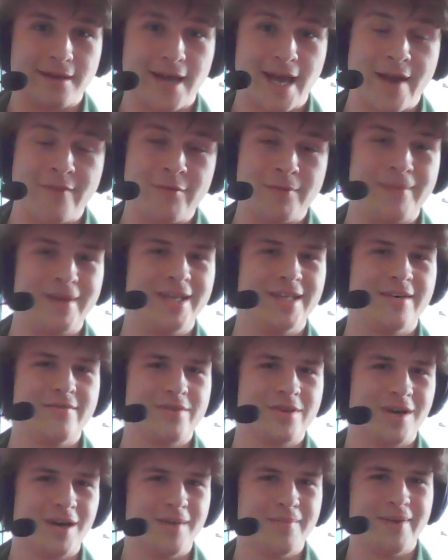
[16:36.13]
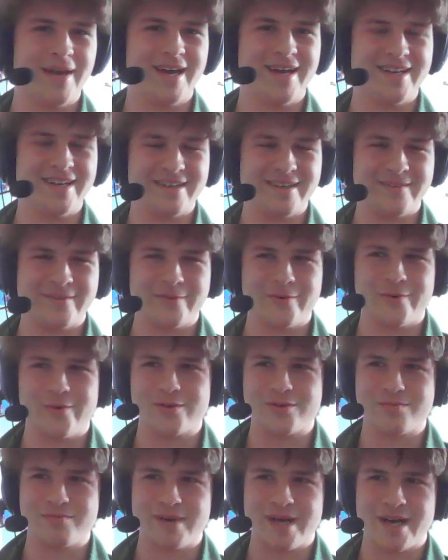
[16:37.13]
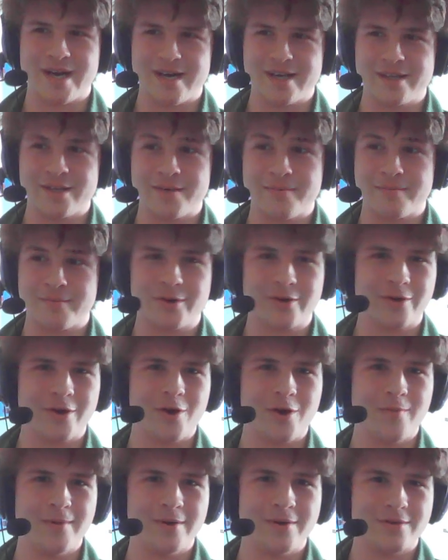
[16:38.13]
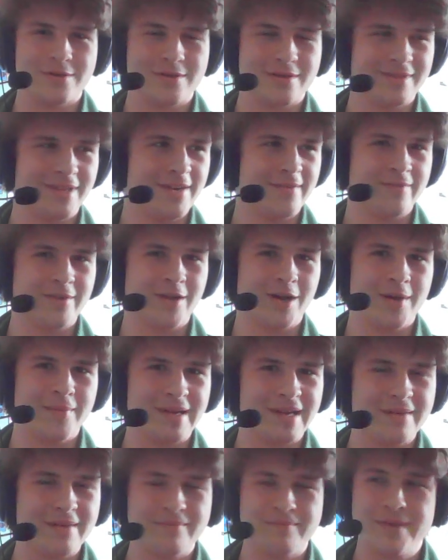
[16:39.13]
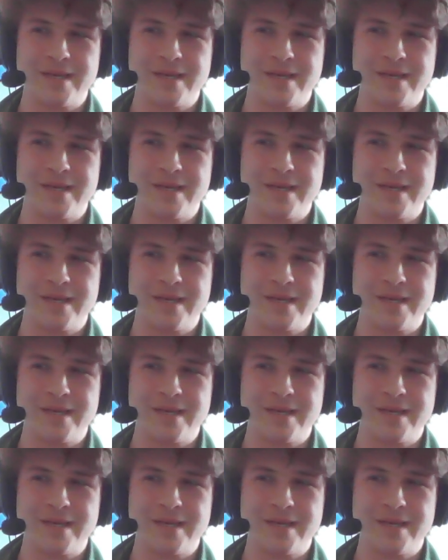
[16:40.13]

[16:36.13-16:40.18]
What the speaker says: Everybody loves combat, of course. The murder hobos love combat.